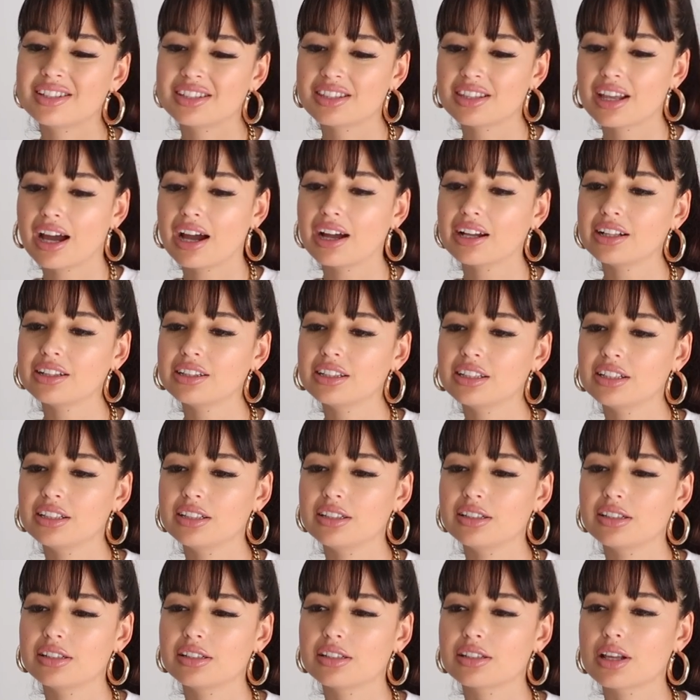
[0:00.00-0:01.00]
style
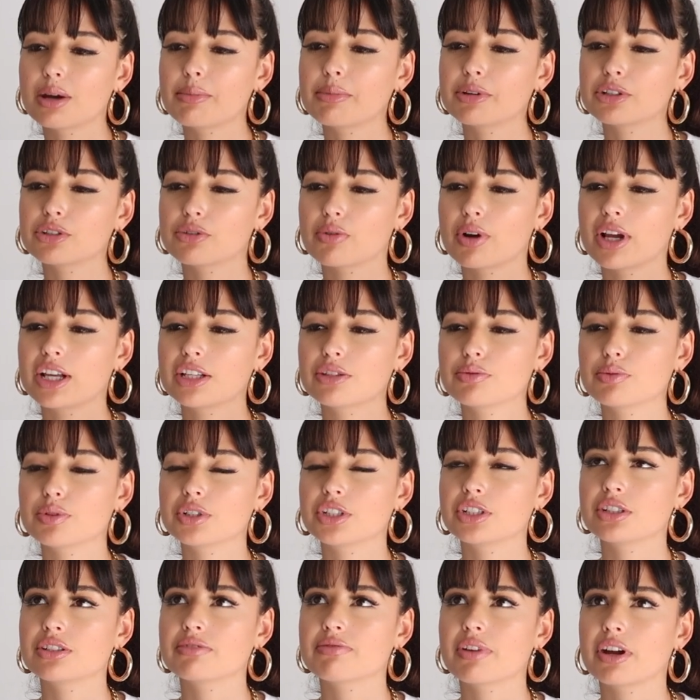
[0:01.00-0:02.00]
this summer dress,
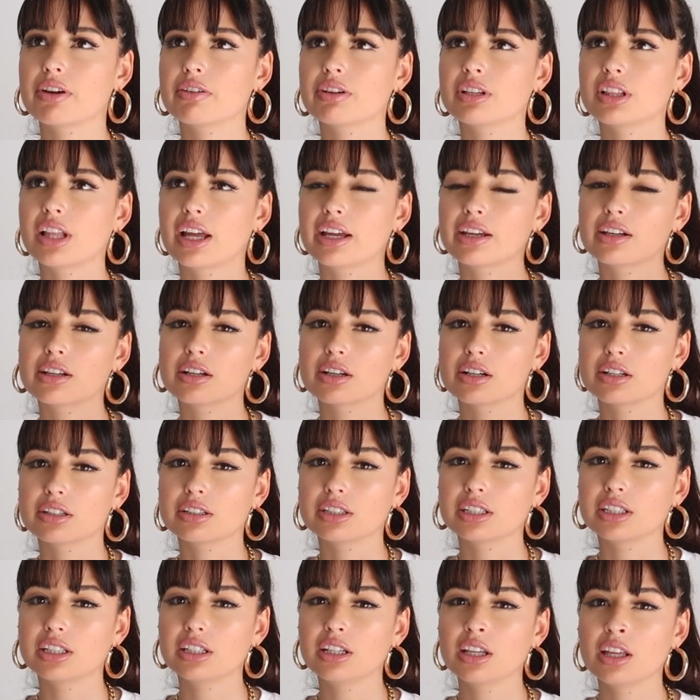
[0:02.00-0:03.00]
which is very like
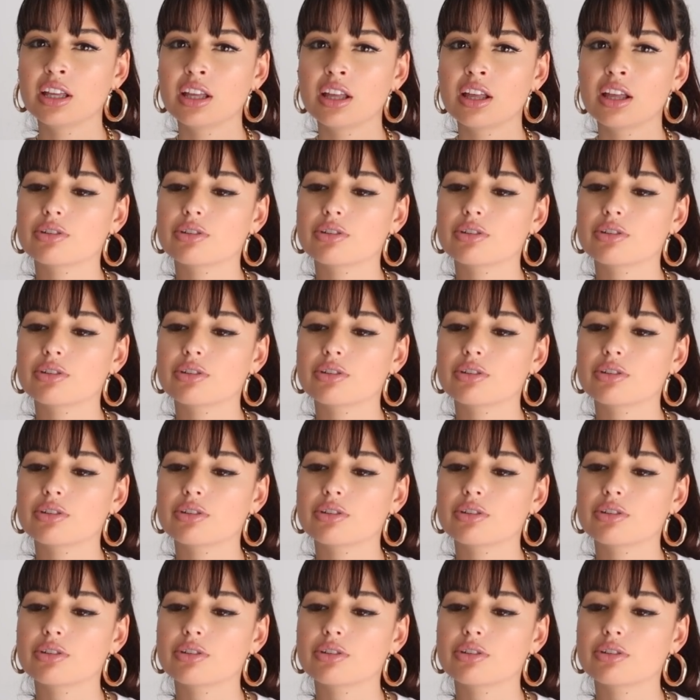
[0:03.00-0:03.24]
girly,